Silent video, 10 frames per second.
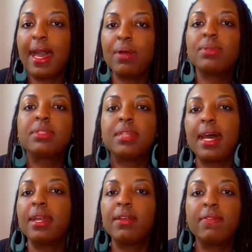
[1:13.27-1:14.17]

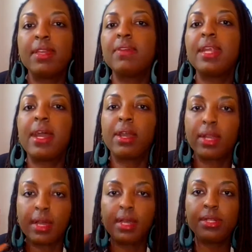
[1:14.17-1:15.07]
outside of even our
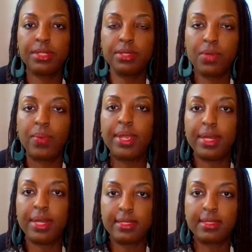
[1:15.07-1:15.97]
conscious
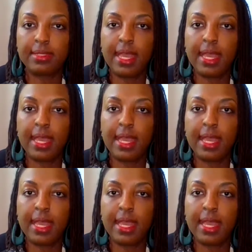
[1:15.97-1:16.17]
awareness